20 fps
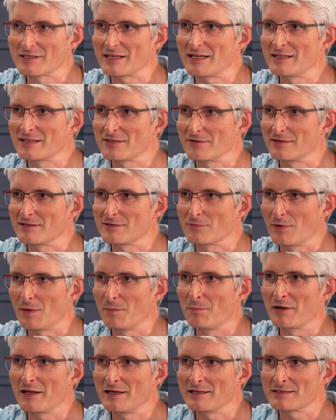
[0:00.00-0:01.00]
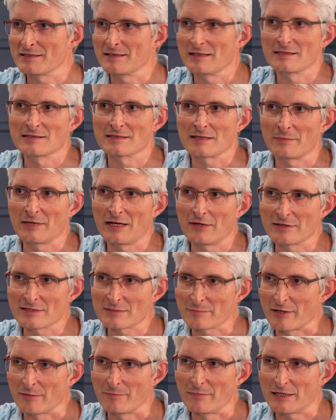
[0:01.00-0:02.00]
data into one place and then somehow
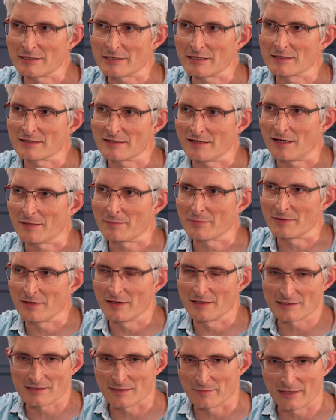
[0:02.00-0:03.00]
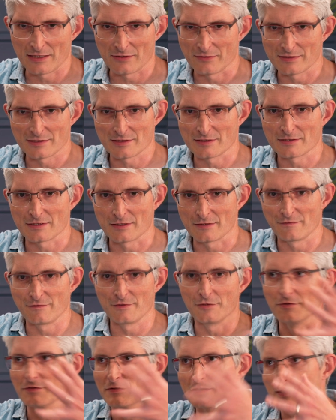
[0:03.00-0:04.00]
expect magic to happen, like somehow it's just going to
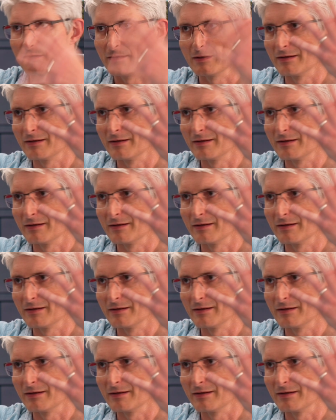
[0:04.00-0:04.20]
fuse,